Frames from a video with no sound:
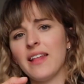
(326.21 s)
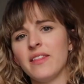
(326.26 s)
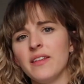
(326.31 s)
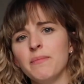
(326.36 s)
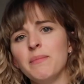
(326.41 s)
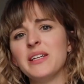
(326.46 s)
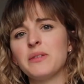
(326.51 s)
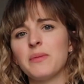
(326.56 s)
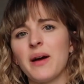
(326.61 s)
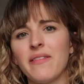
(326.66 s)
the
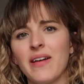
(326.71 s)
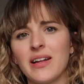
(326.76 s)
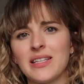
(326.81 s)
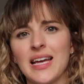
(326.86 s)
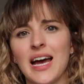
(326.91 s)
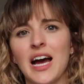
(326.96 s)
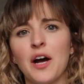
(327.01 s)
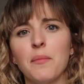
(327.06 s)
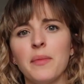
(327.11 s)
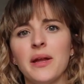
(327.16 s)
midwife had
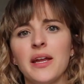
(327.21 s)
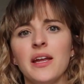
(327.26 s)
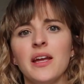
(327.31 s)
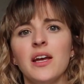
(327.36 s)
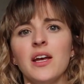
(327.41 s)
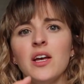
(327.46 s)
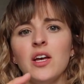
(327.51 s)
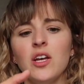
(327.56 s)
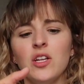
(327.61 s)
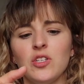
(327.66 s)
to help
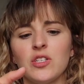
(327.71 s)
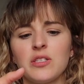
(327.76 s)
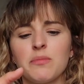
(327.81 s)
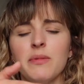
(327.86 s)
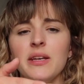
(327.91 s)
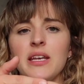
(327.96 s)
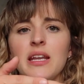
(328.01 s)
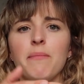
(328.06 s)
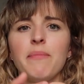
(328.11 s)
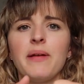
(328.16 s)
me just
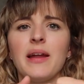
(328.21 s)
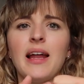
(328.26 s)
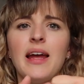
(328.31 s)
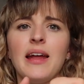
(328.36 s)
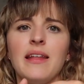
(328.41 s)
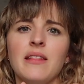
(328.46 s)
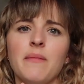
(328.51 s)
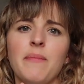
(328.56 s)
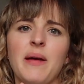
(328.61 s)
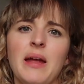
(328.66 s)

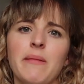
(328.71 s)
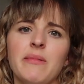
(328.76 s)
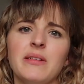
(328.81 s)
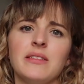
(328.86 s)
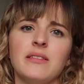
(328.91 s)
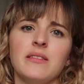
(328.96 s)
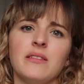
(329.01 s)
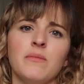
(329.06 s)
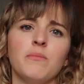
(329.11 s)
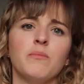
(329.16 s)
manipulate the baby
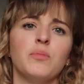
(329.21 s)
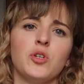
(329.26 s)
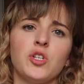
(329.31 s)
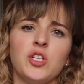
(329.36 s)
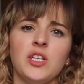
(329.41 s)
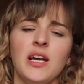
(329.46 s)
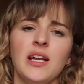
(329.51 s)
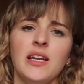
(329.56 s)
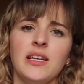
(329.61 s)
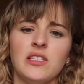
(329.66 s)
and
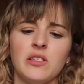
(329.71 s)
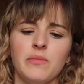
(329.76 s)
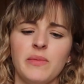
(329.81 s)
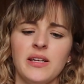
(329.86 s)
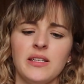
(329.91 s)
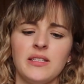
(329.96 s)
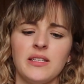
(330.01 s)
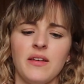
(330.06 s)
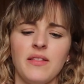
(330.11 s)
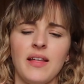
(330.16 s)
push it a little
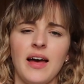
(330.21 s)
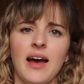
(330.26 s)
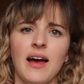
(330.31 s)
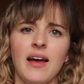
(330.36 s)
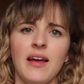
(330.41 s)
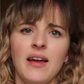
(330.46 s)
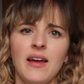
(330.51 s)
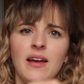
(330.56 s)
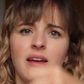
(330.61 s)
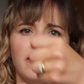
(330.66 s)
bit so
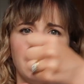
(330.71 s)
that